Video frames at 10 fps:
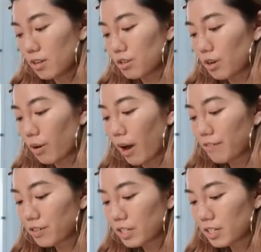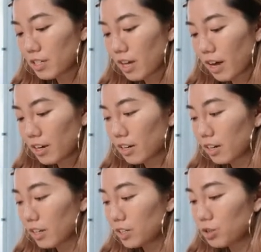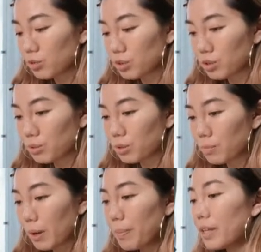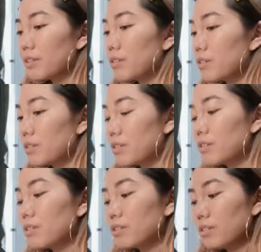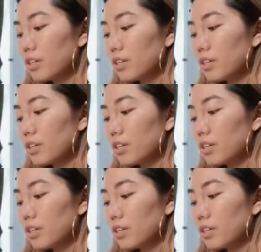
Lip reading: So after I did that, I drew with my pencil